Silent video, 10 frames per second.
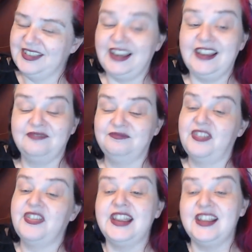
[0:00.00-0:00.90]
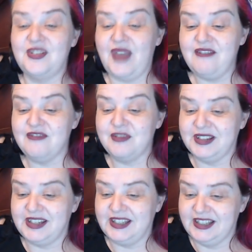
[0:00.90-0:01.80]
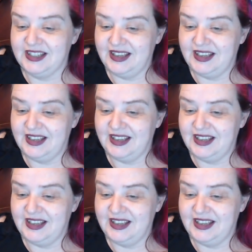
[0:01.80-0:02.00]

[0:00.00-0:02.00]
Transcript: Thank you everybody.